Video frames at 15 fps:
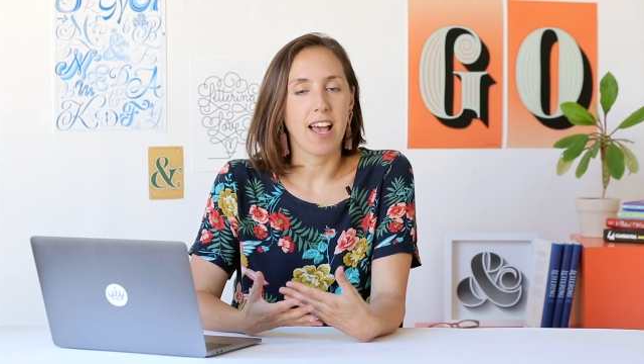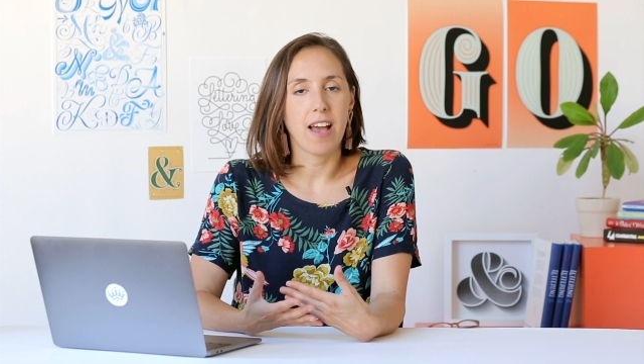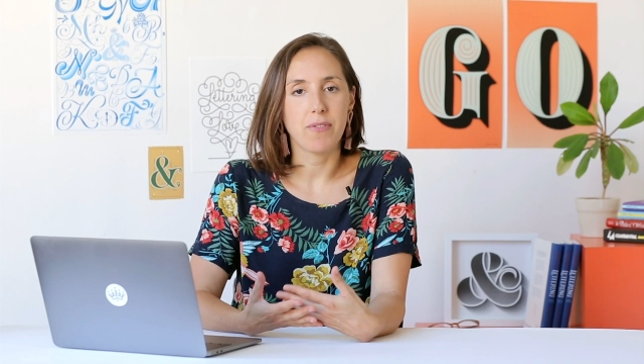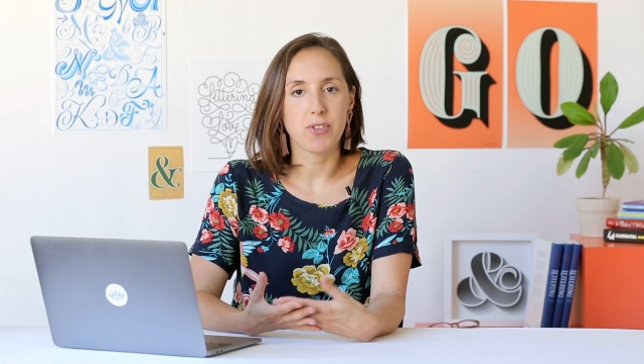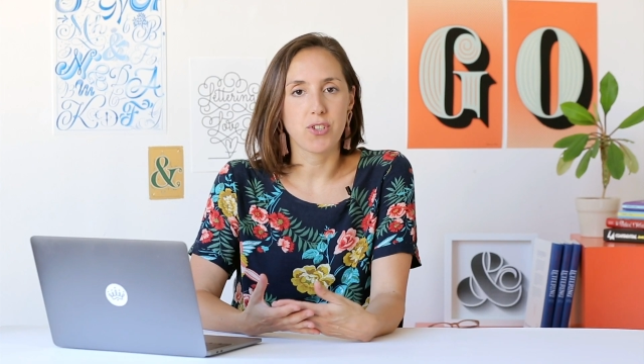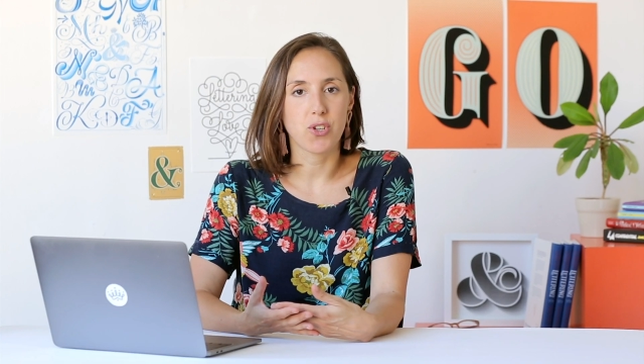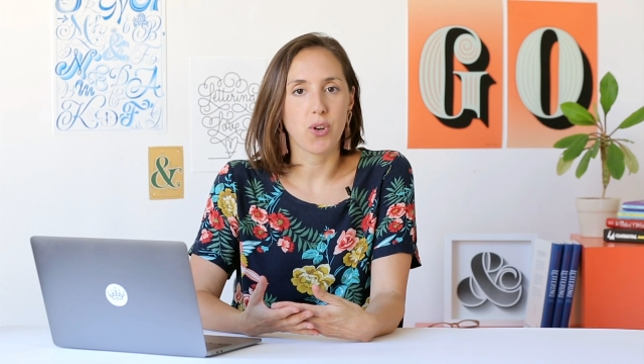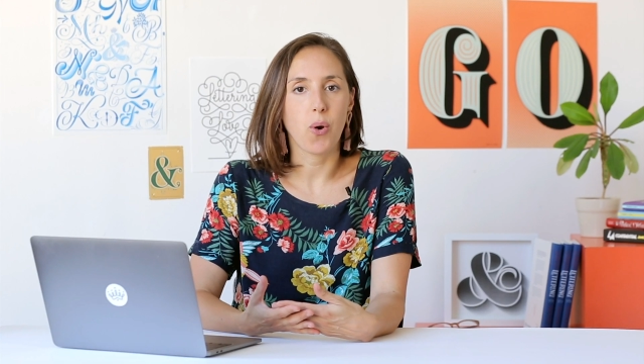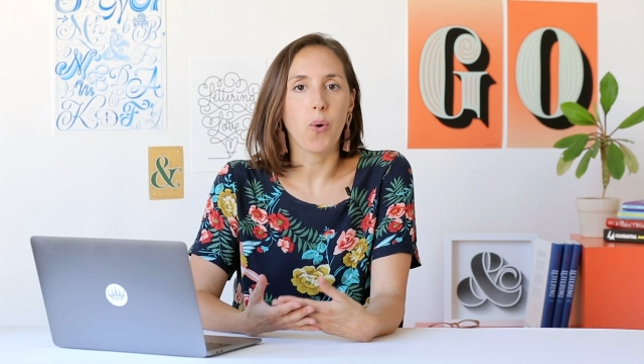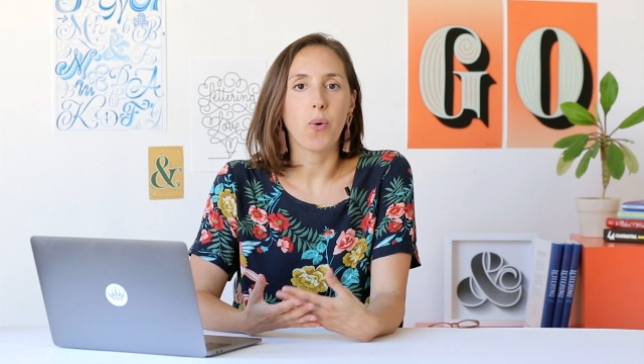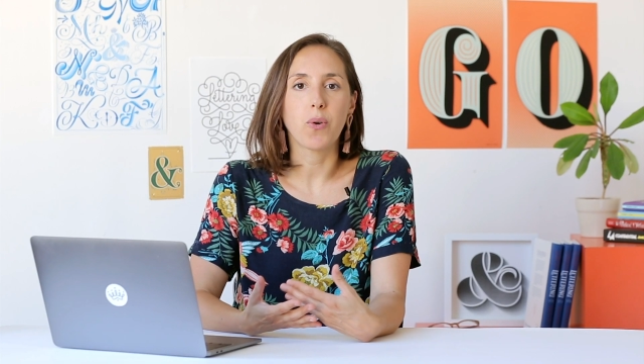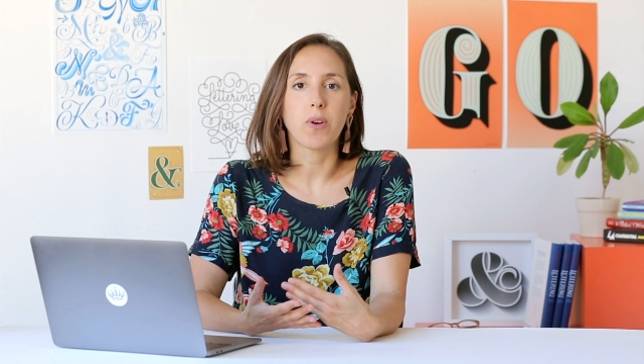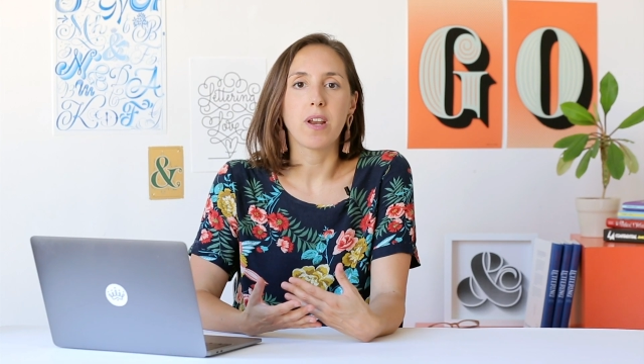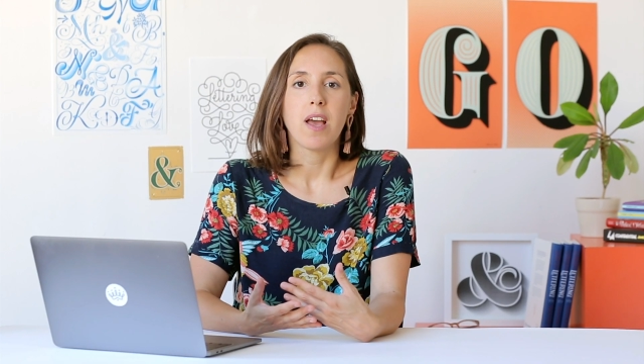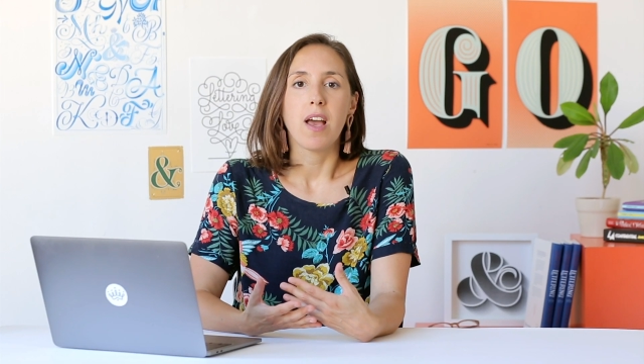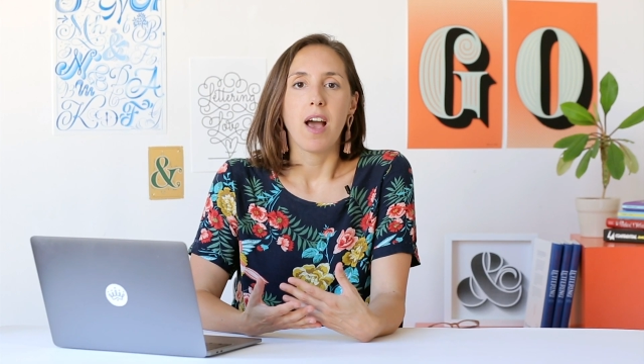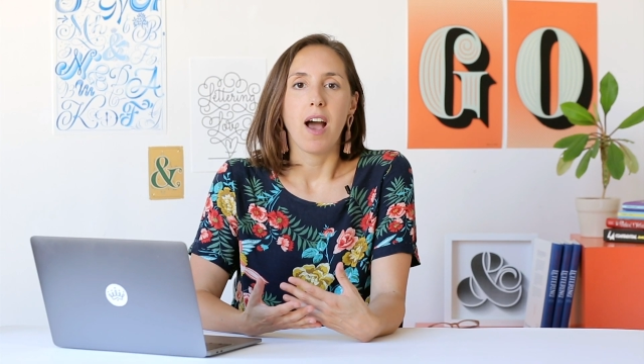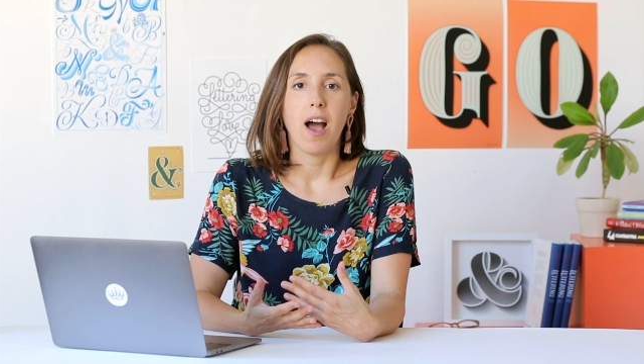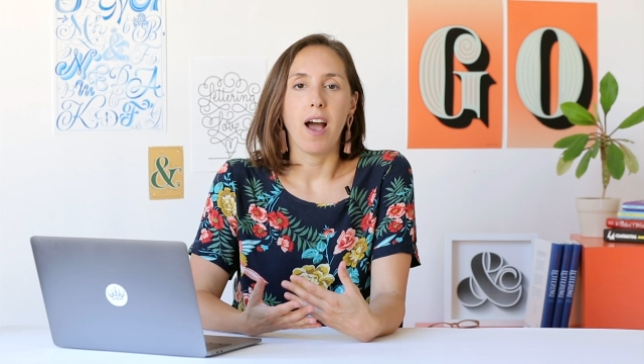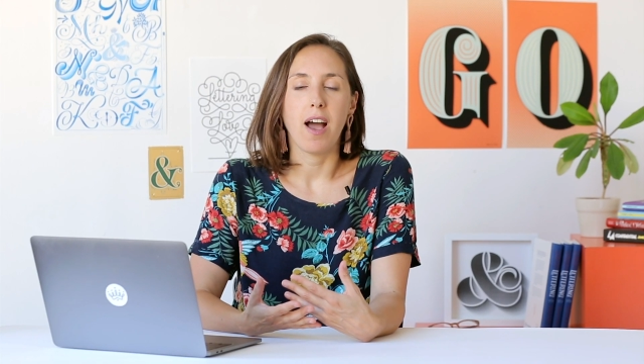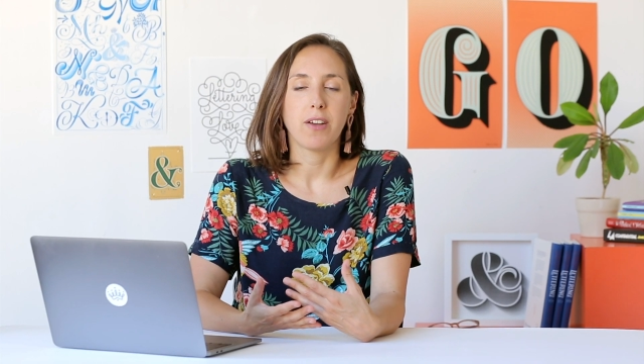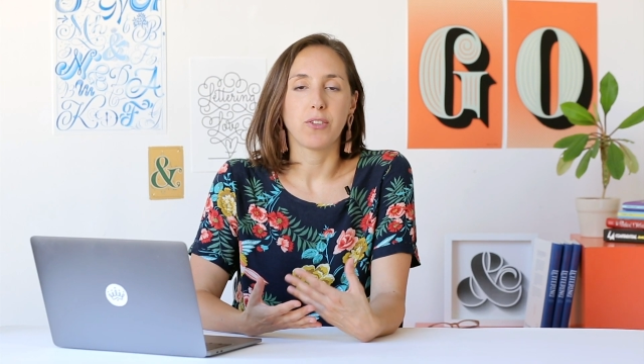have shown
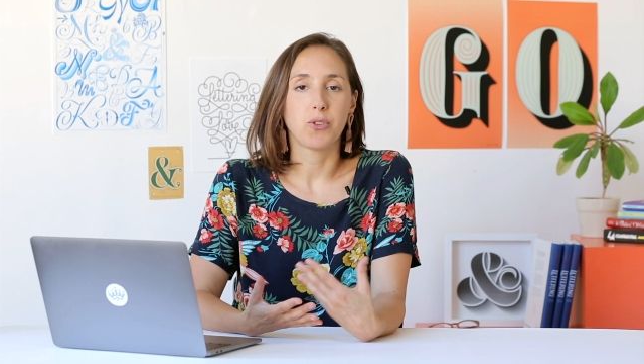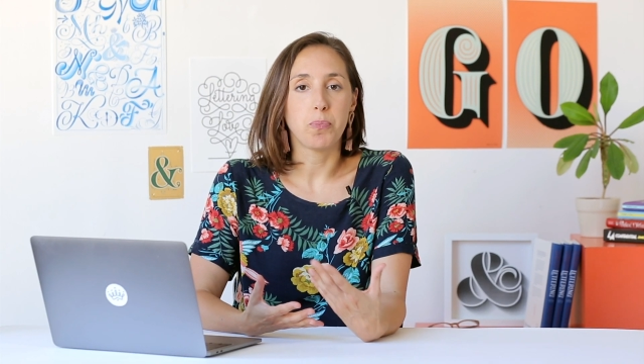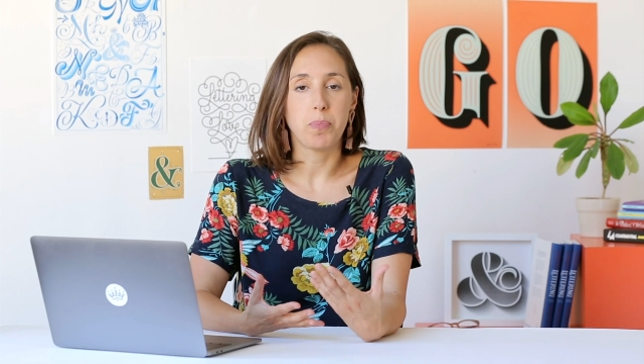to